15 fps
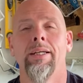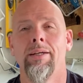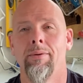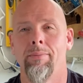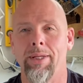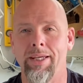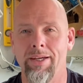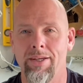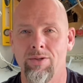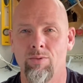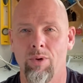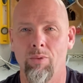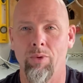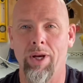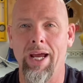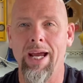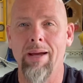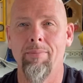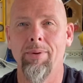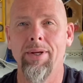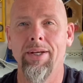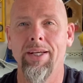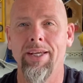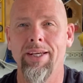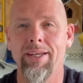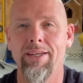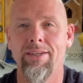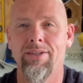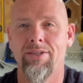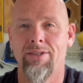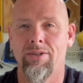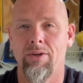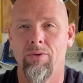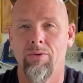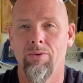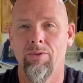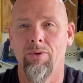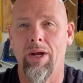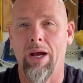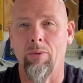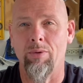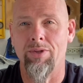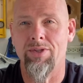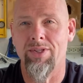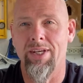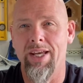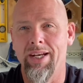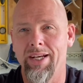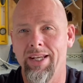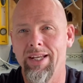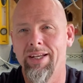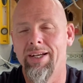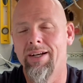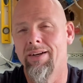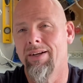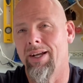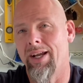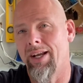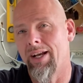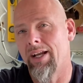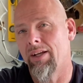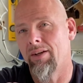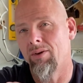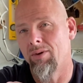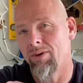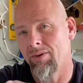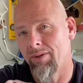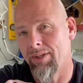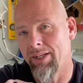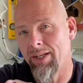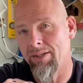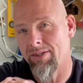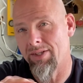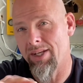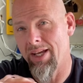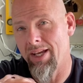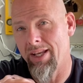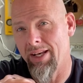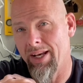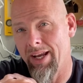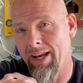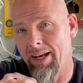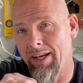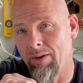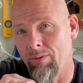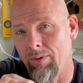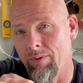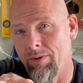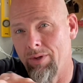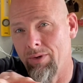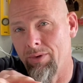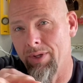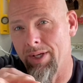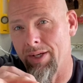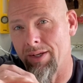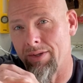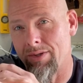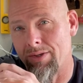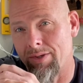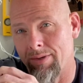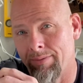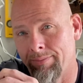because what would happen is I would set it in there and I'd go to get set and it would do this.